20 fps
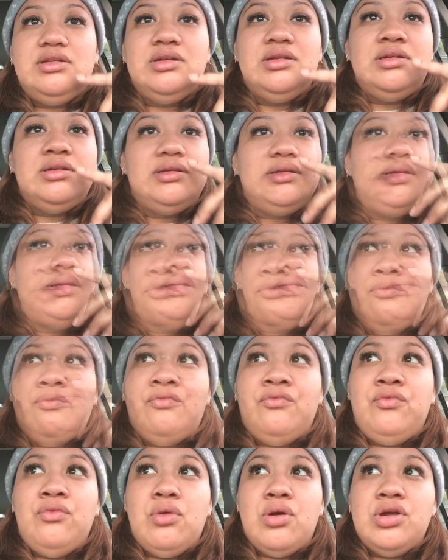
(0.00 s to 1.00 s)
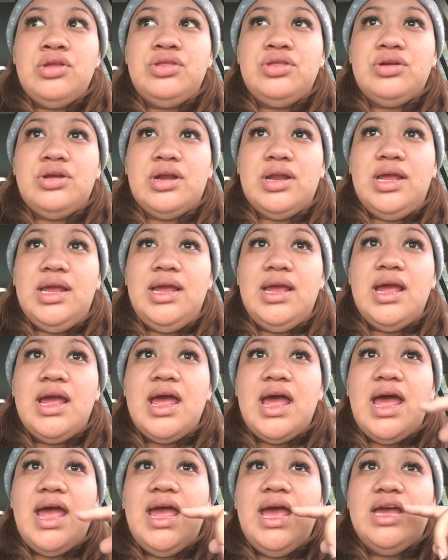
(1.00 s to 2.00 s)
At 4:30
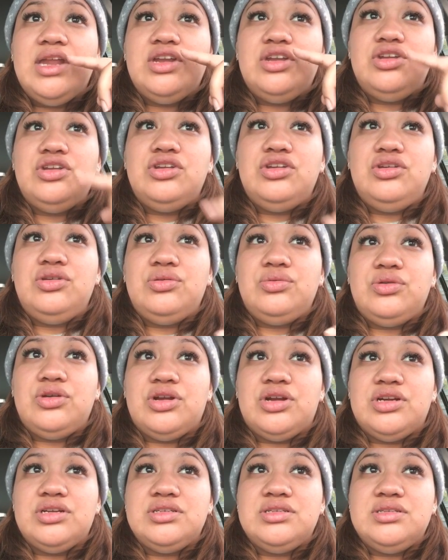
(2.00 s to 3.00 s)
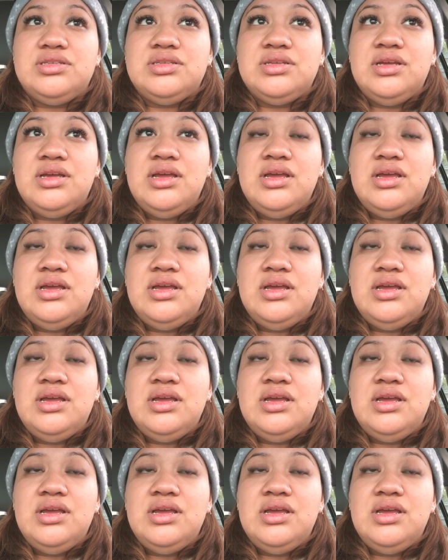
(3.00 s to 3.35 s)
I had a new nurse,